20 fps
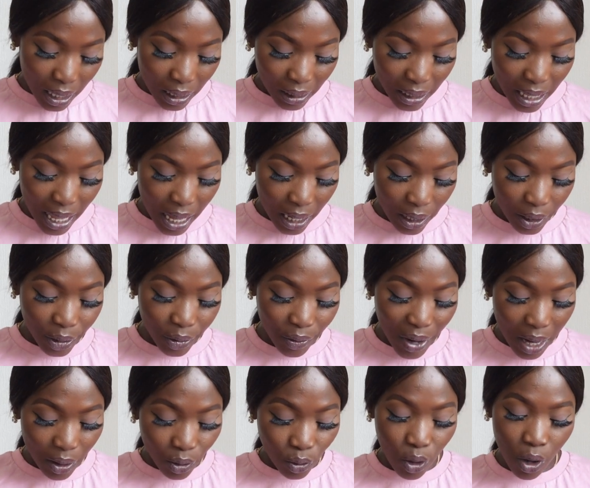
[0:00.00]
Then
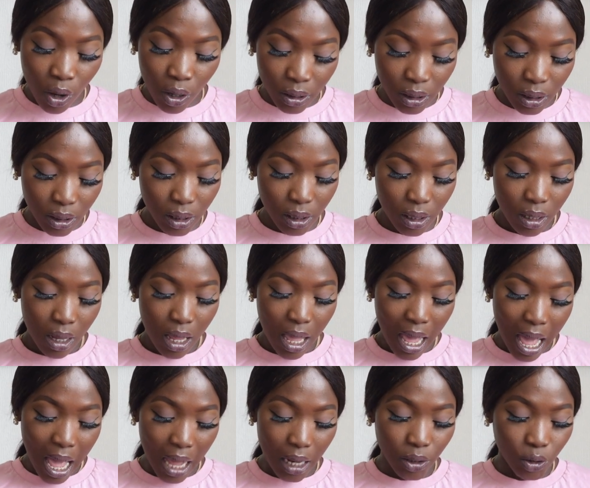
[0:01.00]
granules
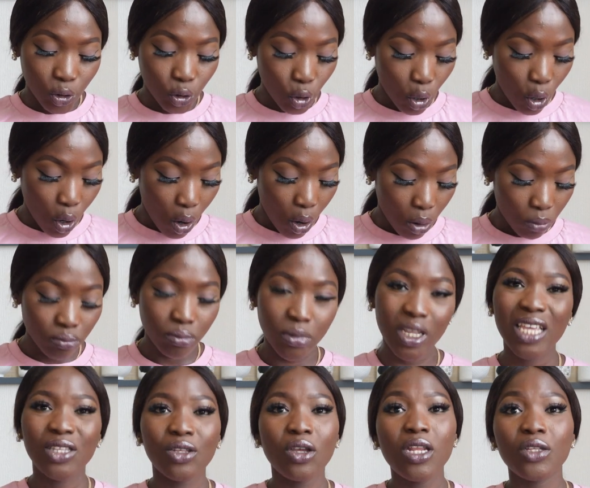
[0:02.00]
and your,
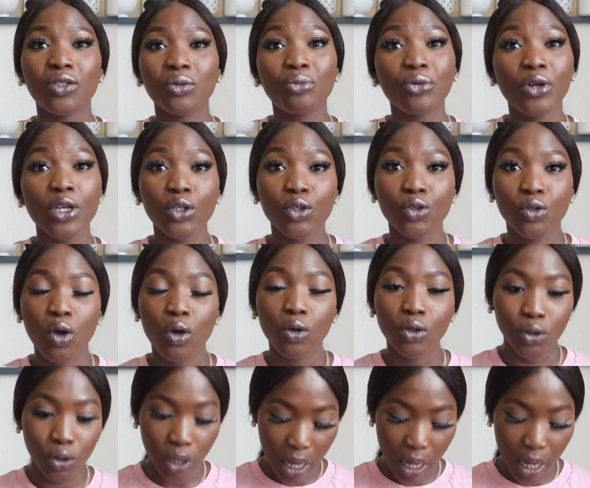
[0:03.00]
there's no need to bring salt.